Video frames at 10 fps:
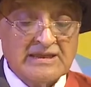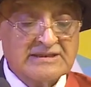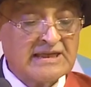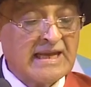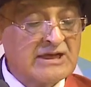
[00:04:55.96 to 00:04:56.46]

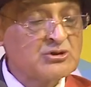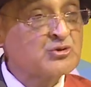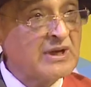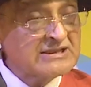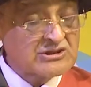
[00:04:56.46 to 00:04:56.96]
is an
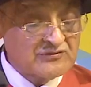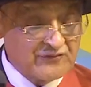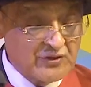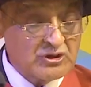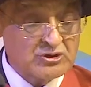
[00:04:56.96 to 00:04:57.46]
entrenched
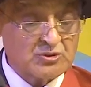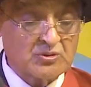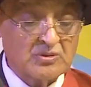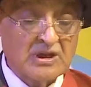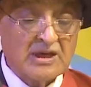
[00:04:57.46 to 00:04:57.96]

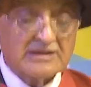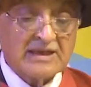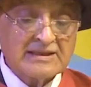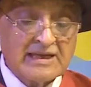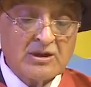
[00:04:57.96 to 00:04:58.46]
virtue
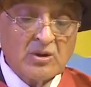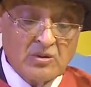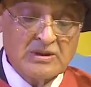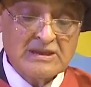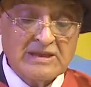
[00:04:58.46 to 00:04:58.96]
that can
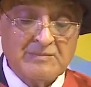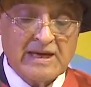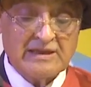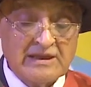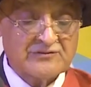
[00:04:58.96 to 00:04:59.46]
only
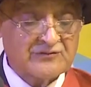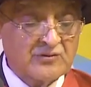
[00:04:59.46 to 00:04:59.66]
emanate